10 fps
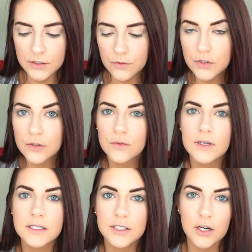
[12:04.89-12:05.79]
So
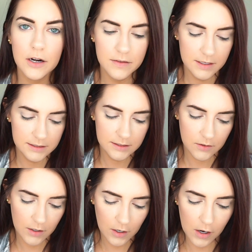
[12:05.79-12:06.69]
to start this
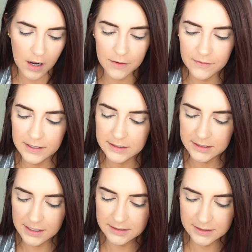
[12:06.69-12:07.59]
look off, it
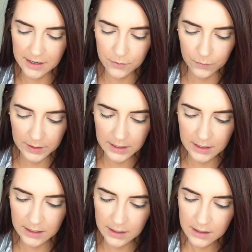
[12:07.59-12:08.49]
says that
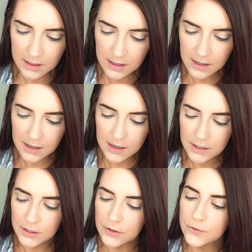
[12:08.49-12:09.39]
we
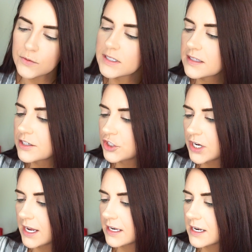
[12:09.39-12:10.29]
use the
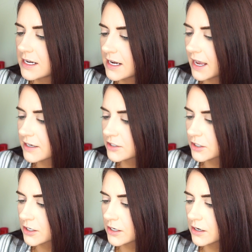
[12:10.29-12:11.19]
shade
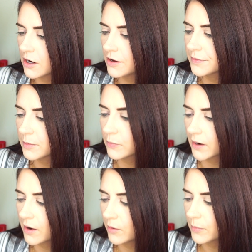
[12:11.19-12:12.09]
Nectar on the
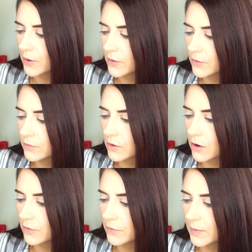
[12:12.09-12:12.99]
brow bone
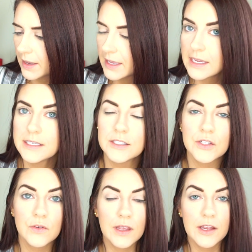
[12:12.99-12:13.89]
all the way
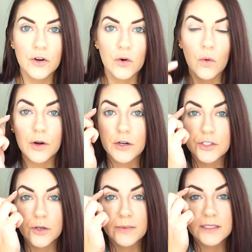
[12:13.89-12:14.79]
into the inner corner.
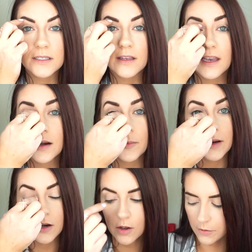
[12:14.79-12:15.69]
So you're basically going to
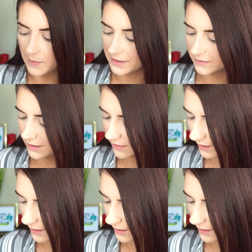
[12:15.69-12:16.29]
bring it all the way in like